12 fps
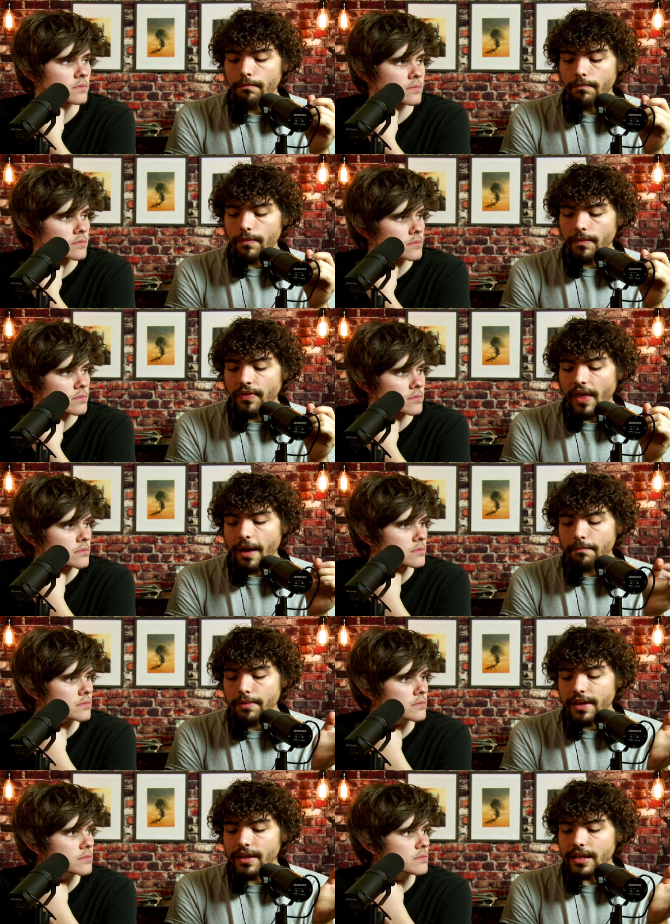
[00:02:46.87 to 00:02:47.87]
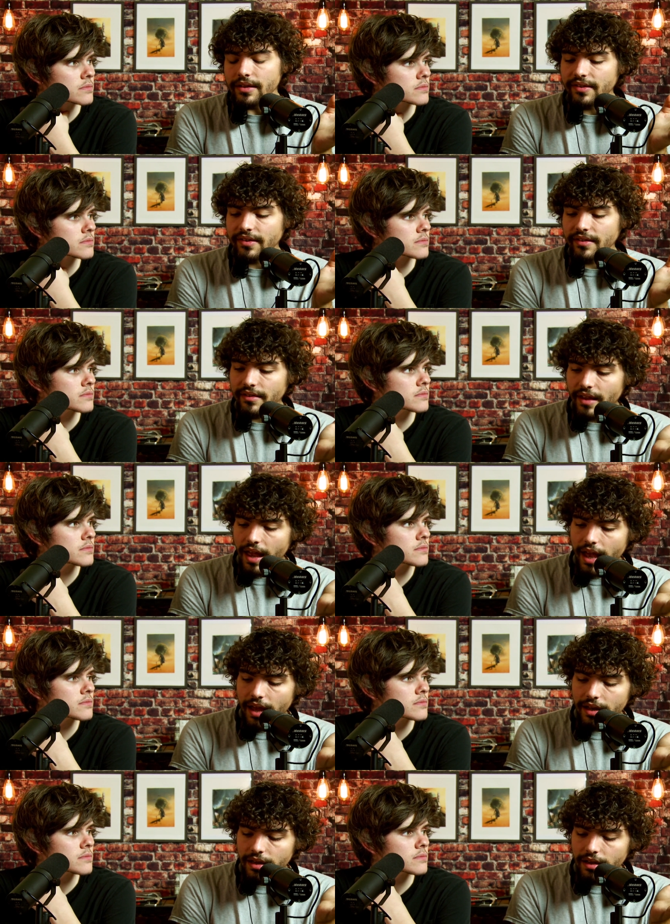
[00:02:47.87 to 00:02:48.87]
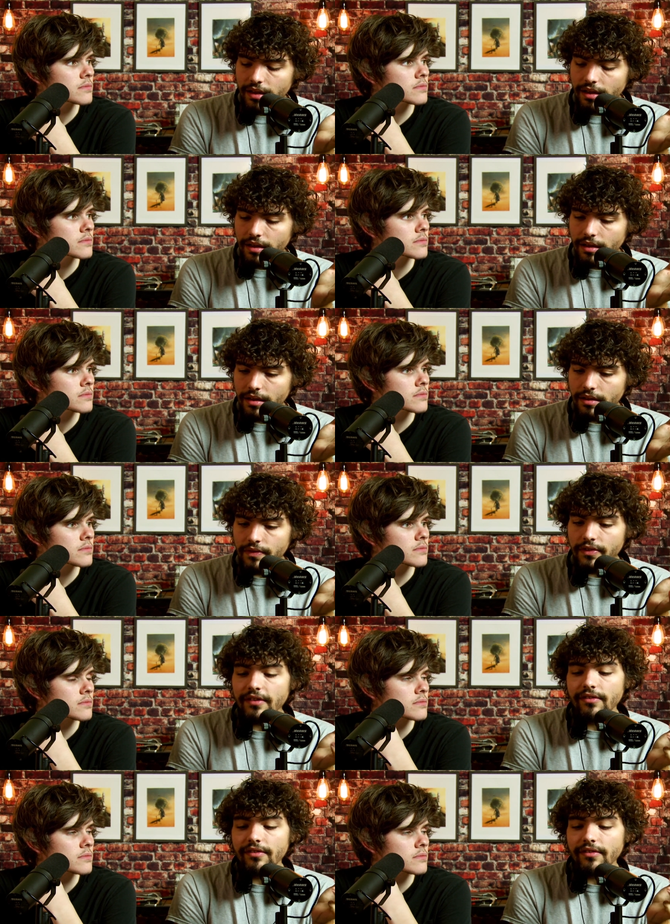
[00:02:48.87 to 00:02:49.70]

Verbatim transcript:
Speaker 1: that being said, this